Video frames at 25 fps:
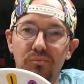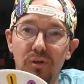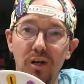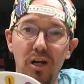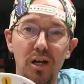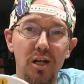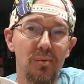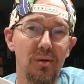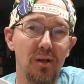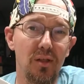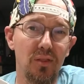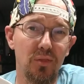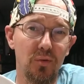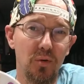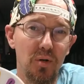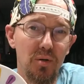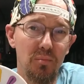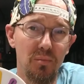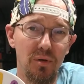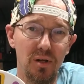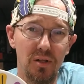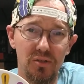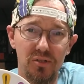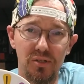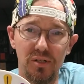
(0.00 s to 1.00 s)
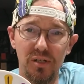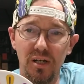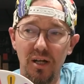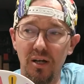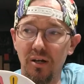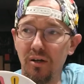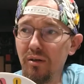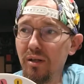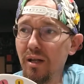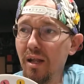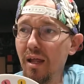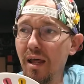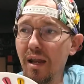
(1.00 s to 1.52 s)
probably about three months
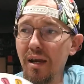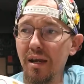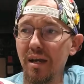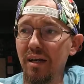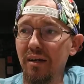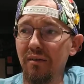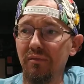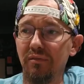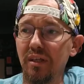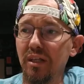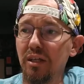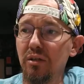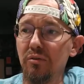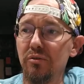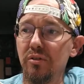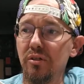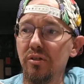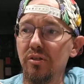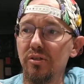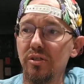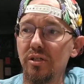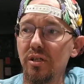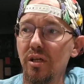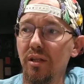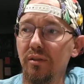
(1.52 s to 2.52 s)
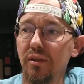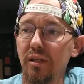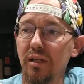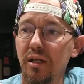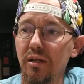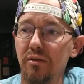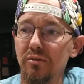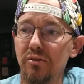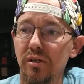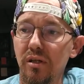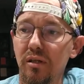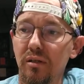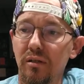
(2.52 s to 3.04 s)
now. I didn't think it was going to sell. I think
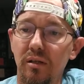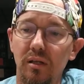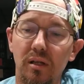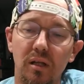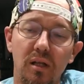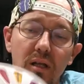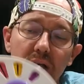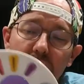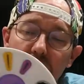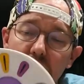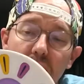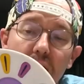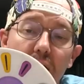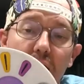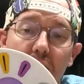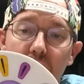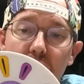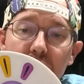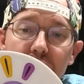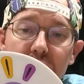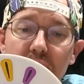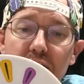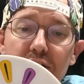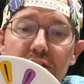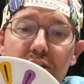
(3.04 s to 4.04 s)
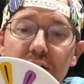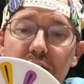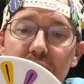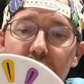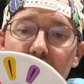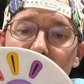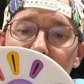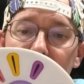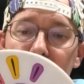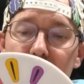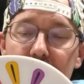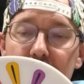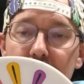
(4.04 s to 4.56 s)
I was just, I was actually
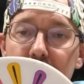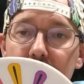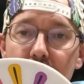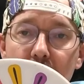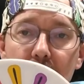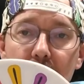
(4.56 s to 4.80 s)
getting ready just to